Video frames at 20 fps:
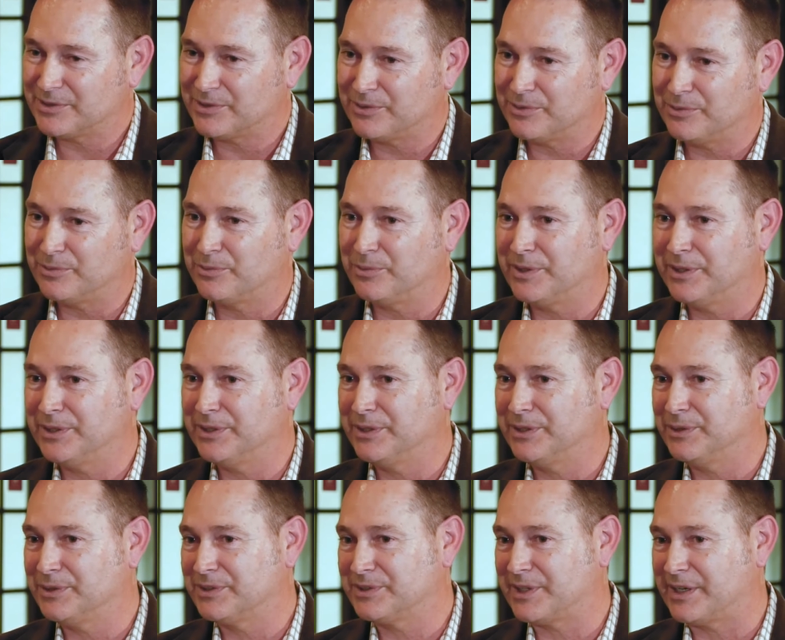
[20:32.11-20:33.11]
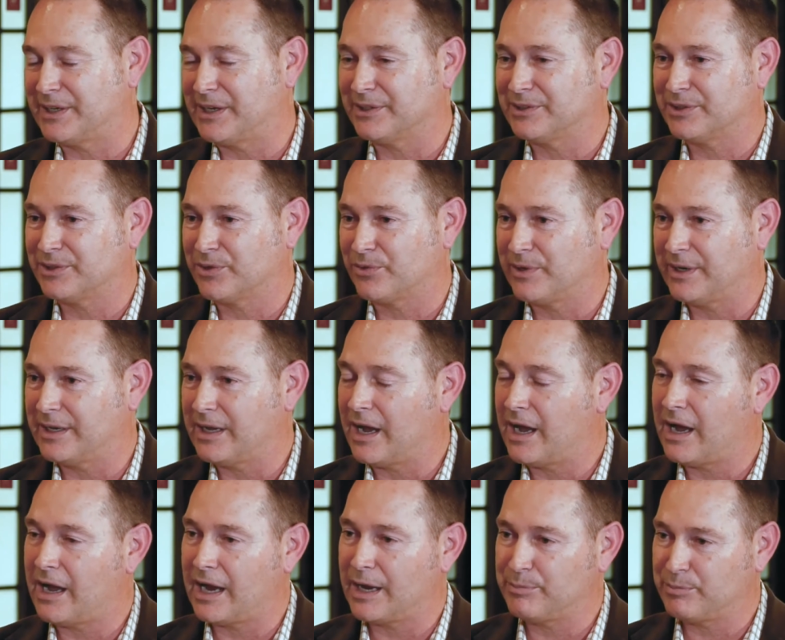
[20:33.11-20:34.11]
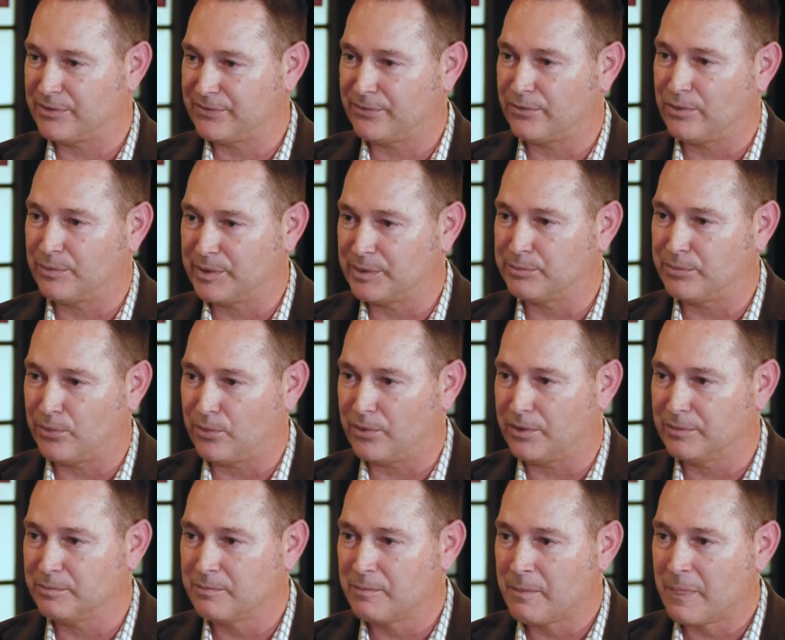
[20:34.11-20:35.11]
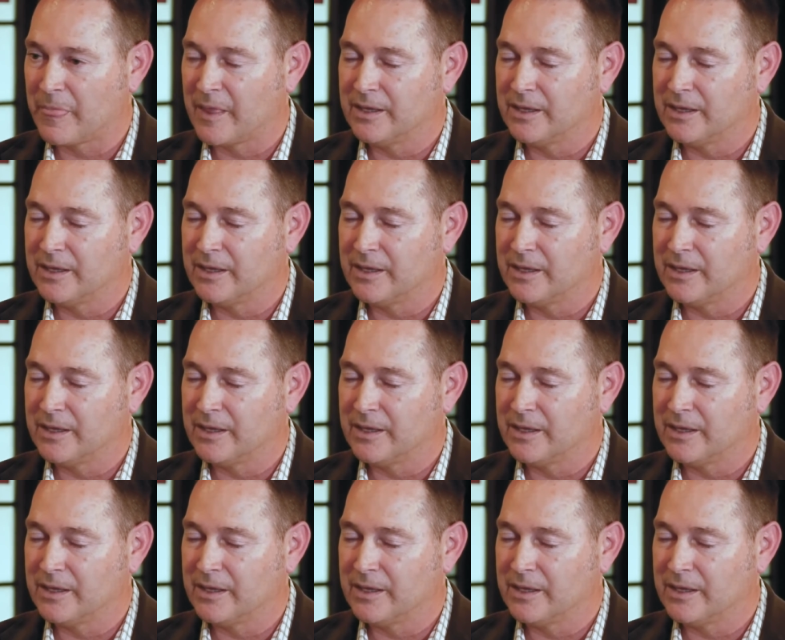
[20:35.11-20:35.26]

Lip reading: So we set out to create a high-performing board.